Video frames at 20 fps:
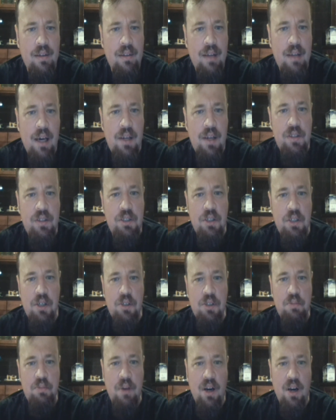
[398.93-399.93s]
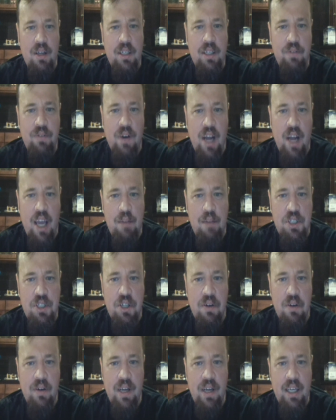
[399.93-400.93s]
None of the drones marketed for
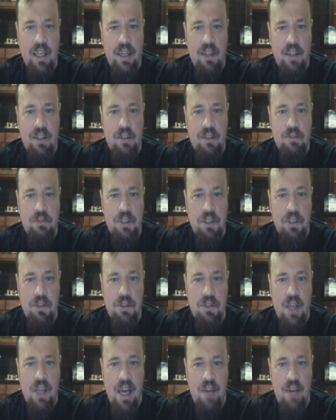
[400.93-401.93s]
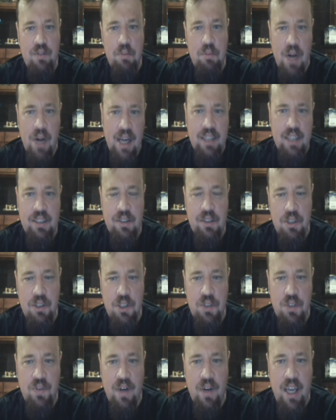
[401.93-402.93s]
amateur radio use have a practical
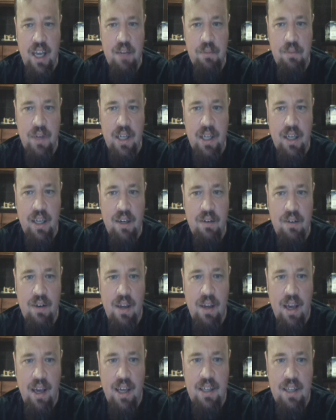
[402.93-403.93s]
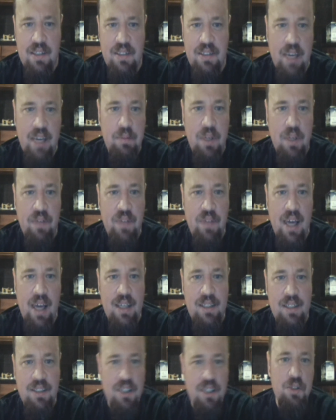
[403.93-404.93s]
use for ham radio, and a statement of
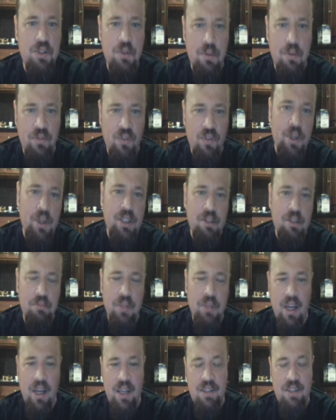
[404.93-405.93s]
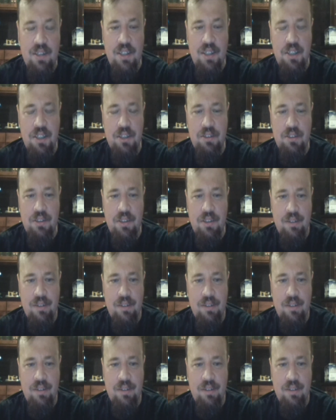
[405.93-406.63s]
that is just to avoid compliance issues.